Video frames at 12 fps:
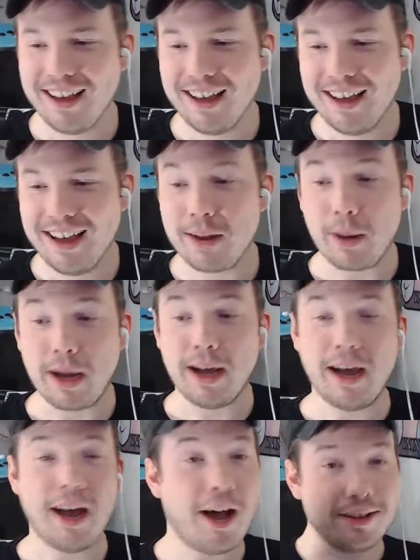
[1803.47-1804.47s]
Anyway,
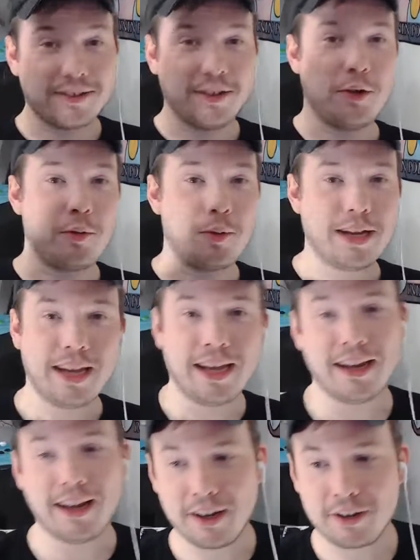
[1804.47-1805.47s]
also we
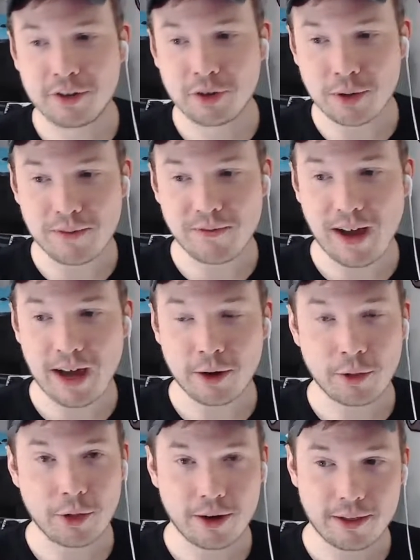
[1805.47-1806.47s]
get Street Fighter
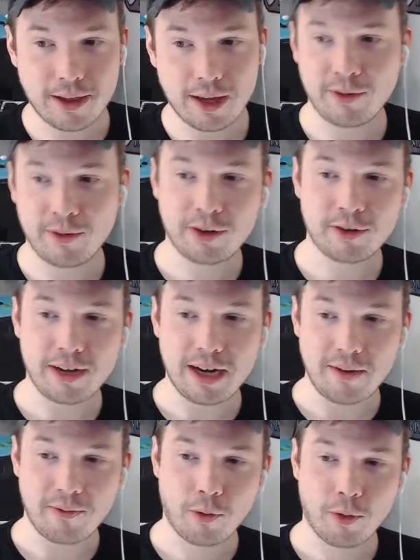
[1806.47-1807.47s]
30th
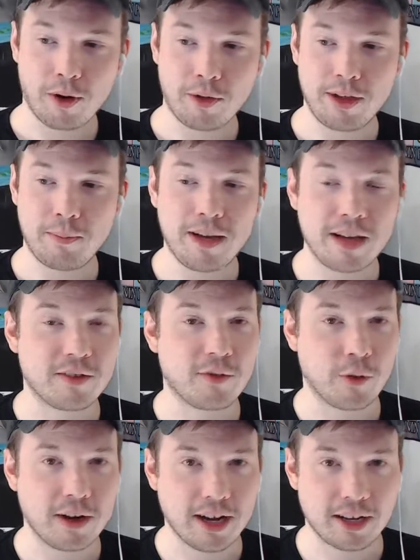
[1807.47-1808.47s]
anniversary for the
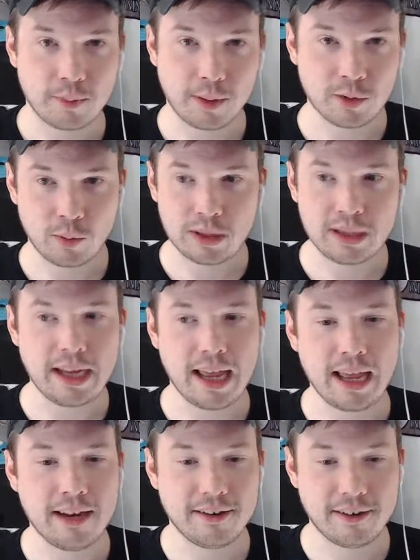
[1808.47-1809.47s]
PS4, Xbox One,
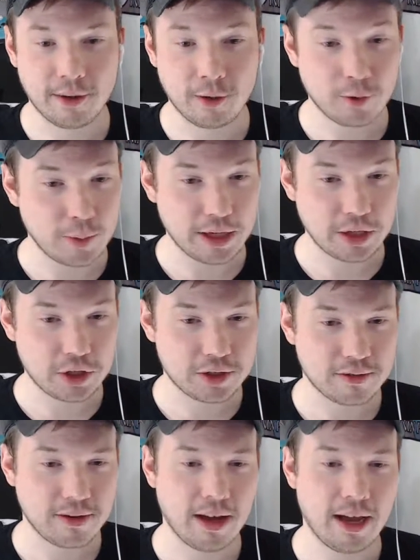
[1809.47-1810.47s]
and Nintendo Switch,
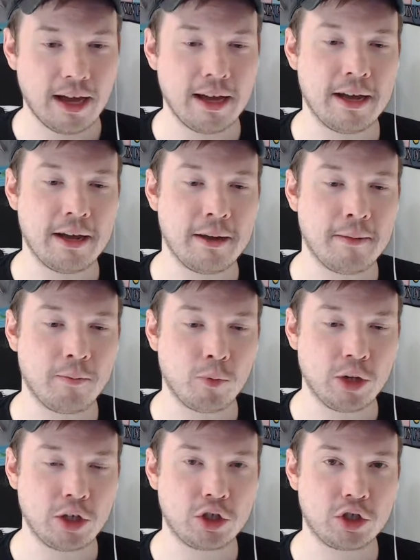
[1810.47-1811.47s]

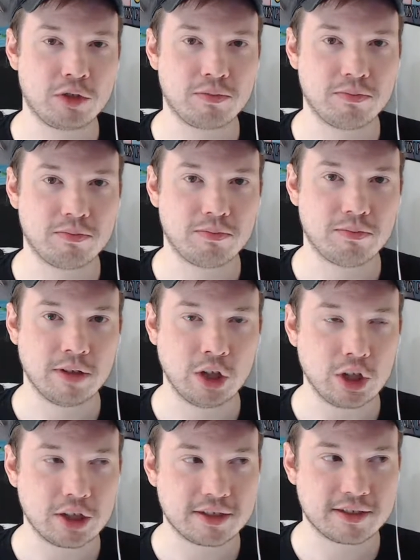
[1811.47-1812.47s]
which
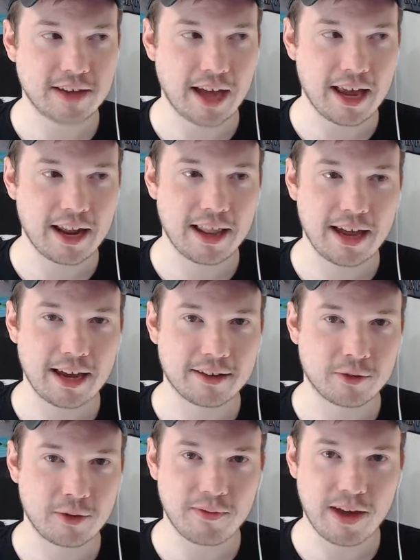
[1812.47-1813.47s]
looks kind of like
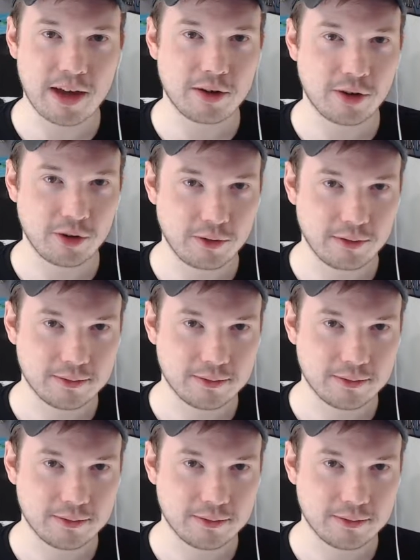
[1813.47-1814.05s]
Street Fighter 2,